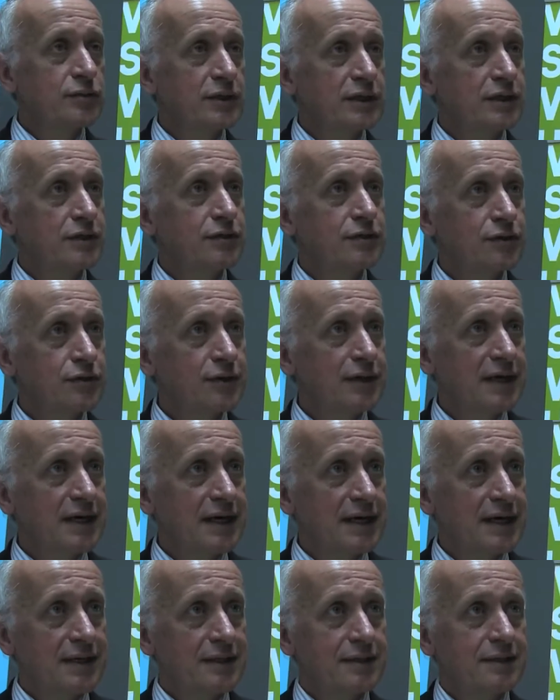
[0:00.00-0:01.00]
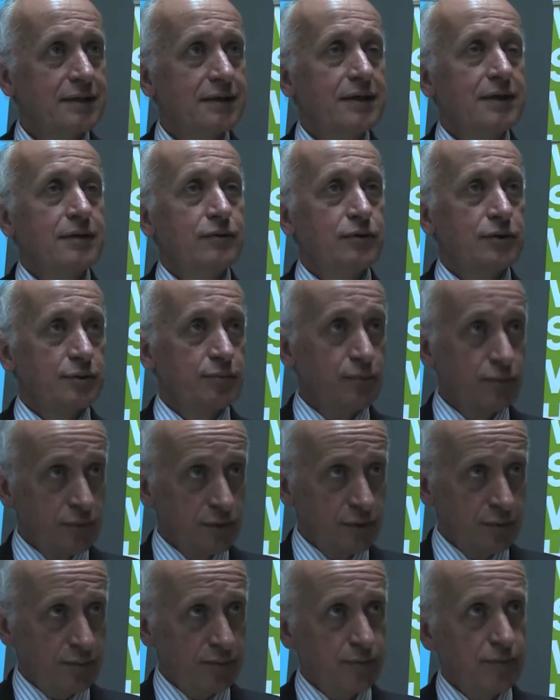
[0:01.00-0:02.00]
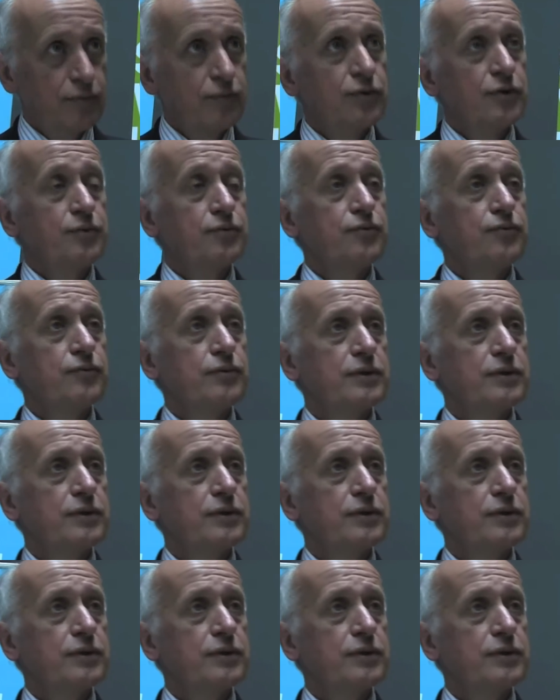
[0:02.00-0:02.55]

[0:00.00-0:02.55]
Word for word: we can do that with, with,